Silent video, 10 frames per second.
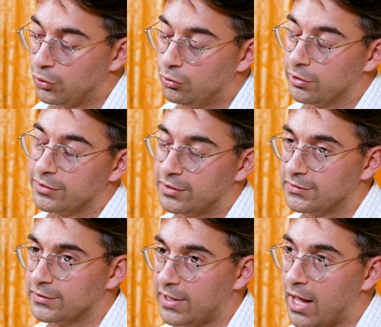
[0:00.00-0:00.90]
You look at
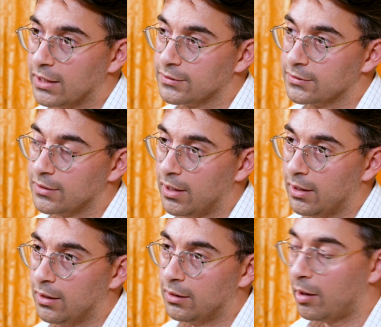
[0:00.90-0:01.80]
these stats,
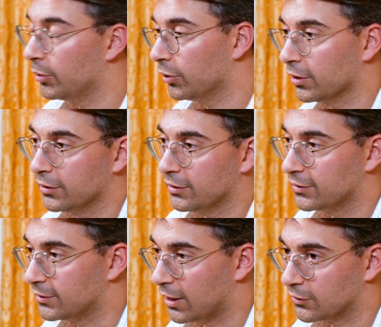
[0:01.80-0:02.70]
and I've been looking at
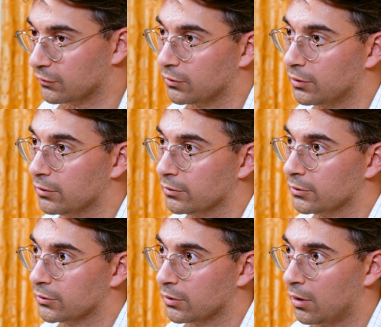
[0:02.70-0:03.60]
these stats for years.